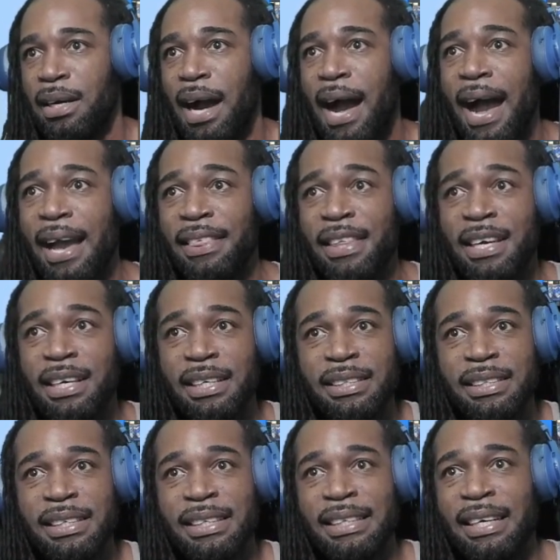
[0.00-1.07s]
I think
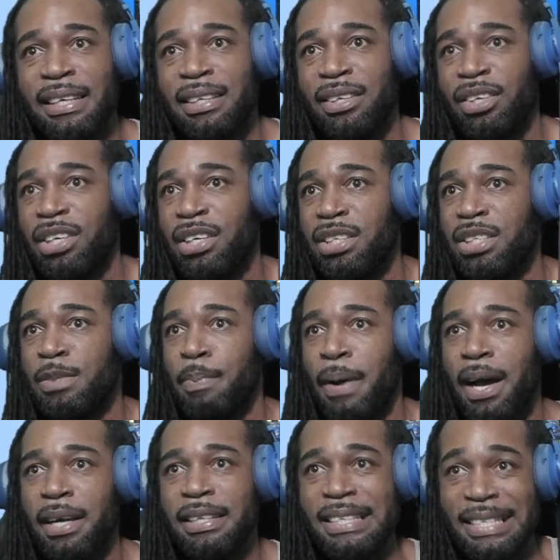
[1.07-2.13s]
it's in a good
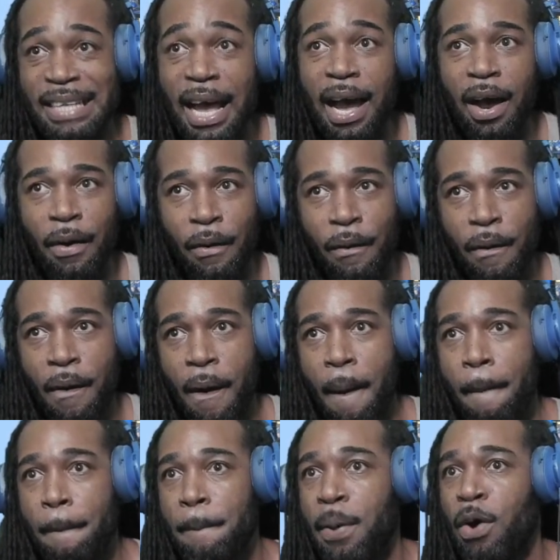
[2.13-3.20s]
spot now,
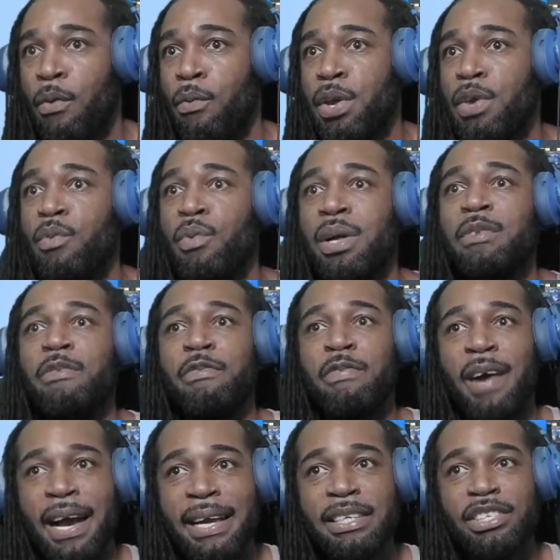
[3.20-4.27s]
but we will
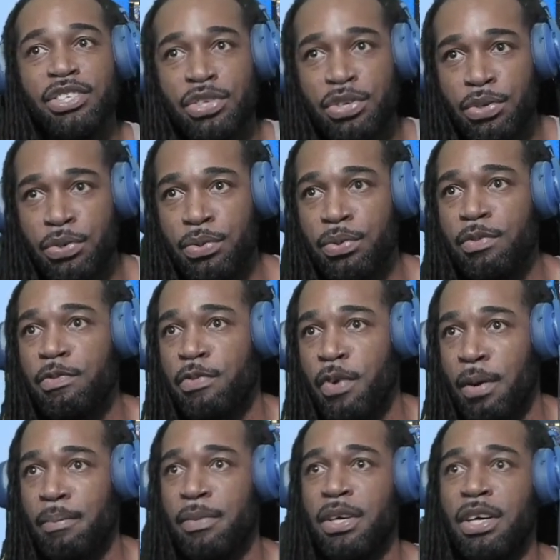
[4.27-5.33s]
fine tune
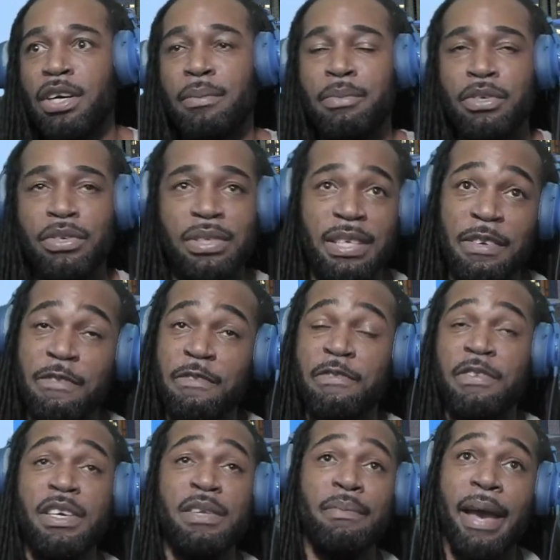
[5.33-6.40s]
from the community
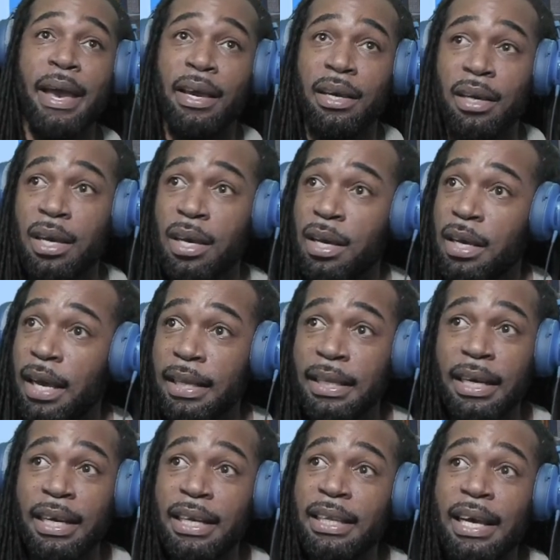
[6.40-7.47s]
feedback. And
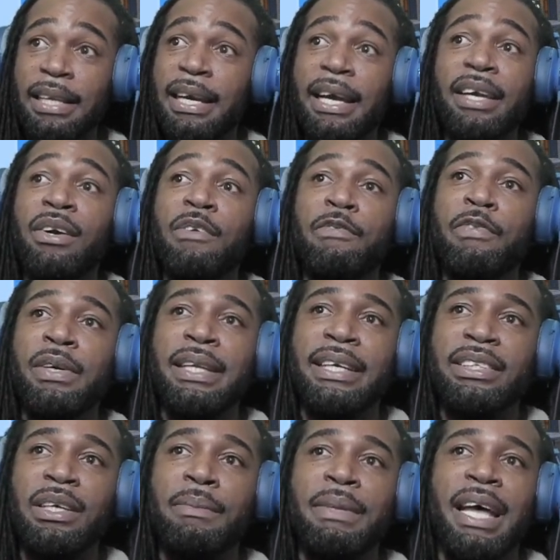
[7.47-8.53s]
I ain't gonna front, that's
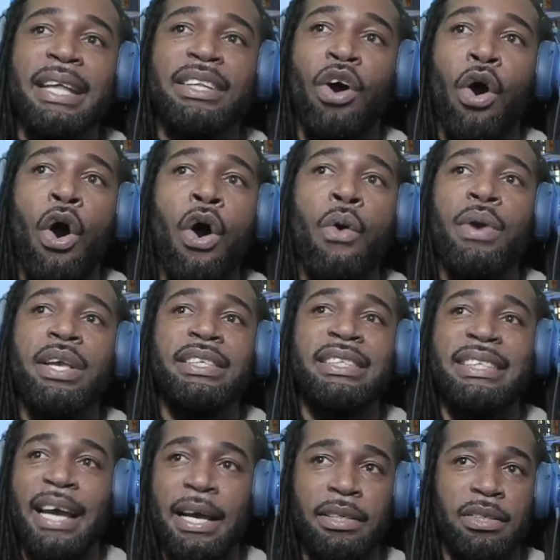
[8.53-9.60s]
something that always
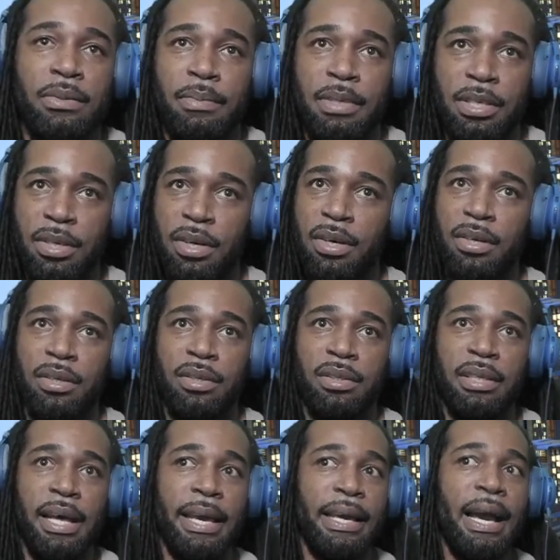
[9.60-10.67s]
got to me, y'all.
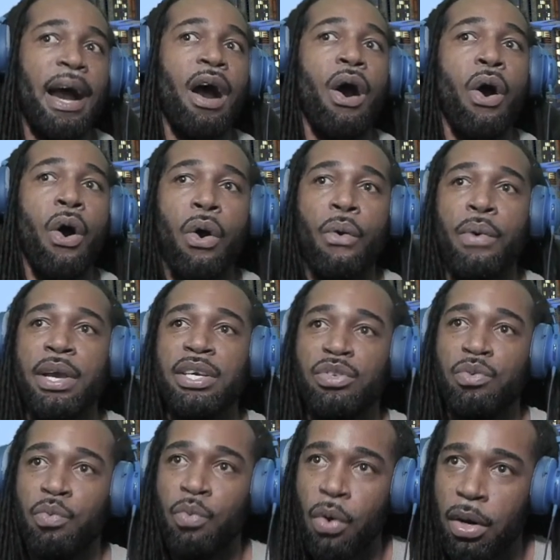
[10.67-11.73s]
Like I always
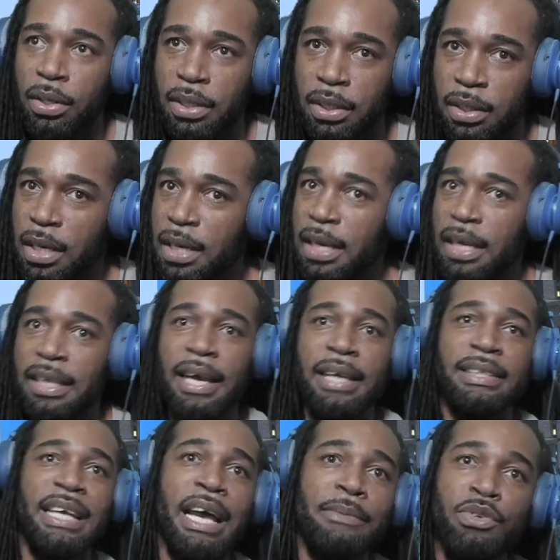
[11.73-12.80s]
wanted, a lot
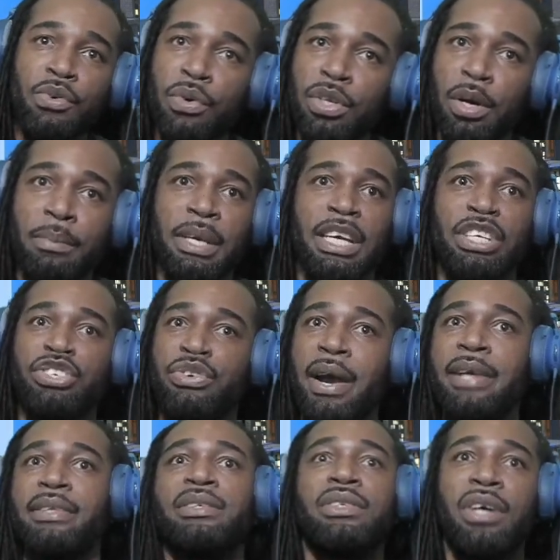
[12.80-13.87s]
of times you're going up there and
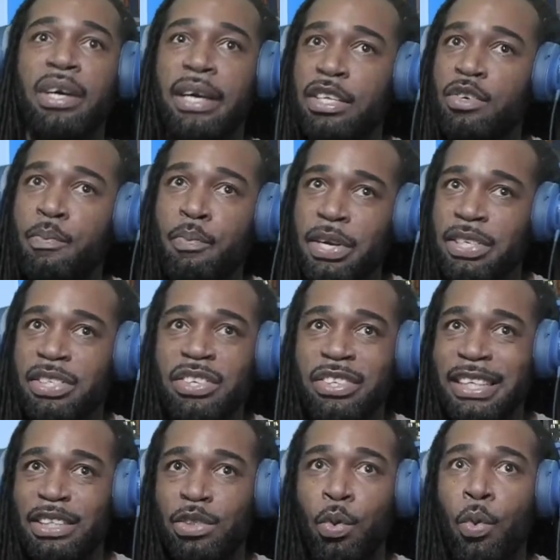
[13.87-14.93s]
trying to dunk and you press on
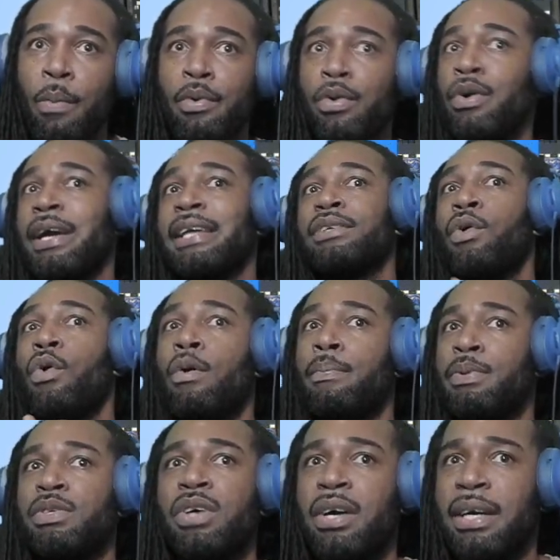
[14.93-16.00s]
that turbo and hope
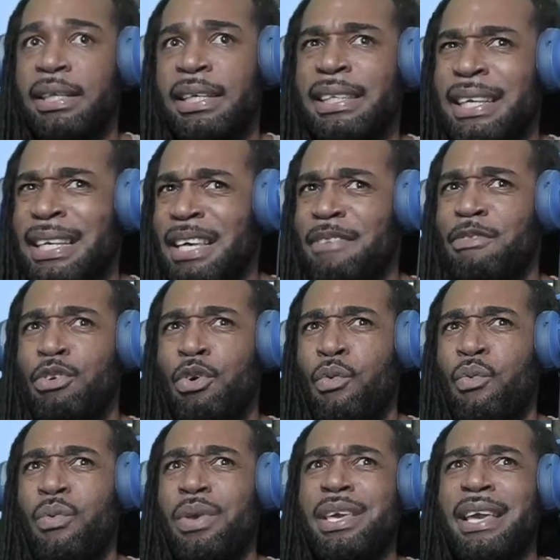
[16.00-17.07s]
you dunk and then they give you a
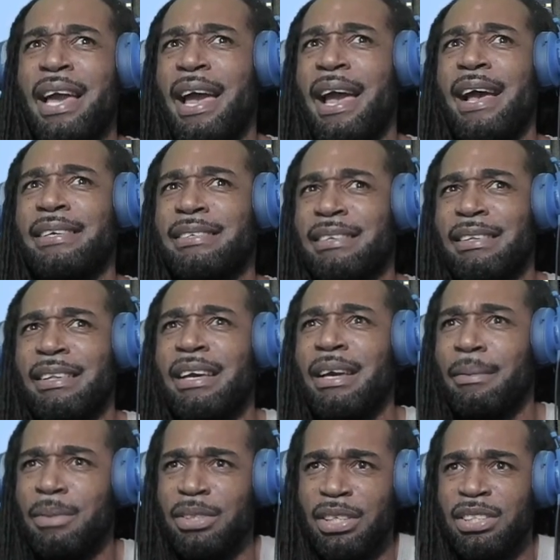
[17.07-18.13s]
weak ass
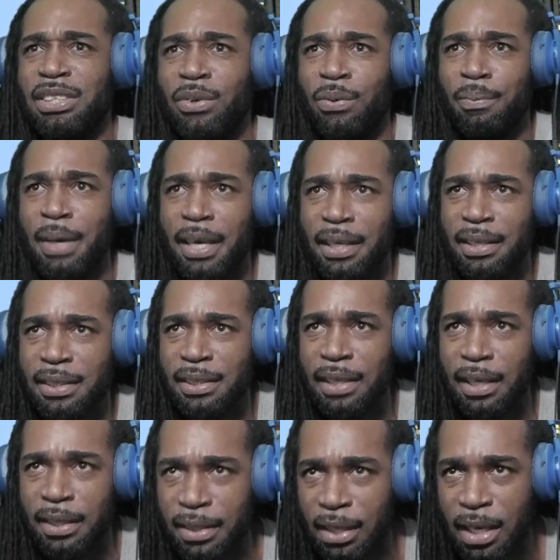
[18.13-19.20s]
layup. It just don't make any
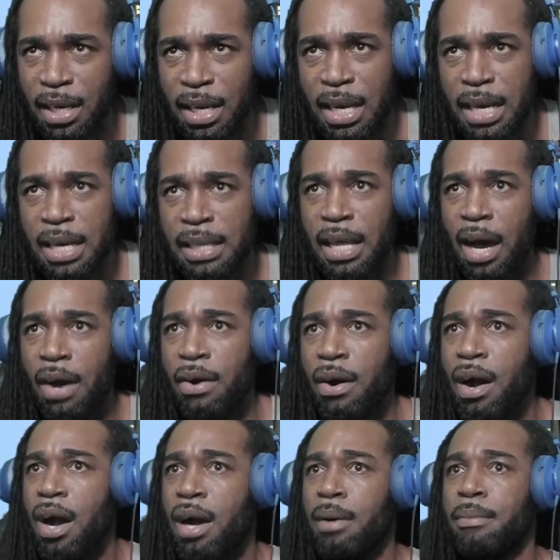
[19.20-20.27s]
sense.
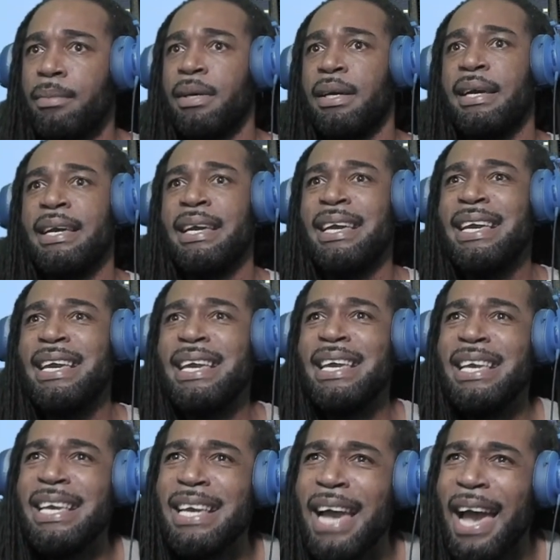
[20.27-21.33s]
Now
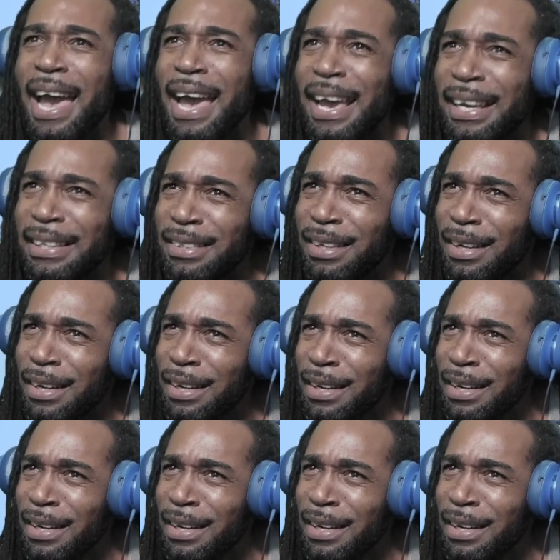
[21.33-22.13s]
Ed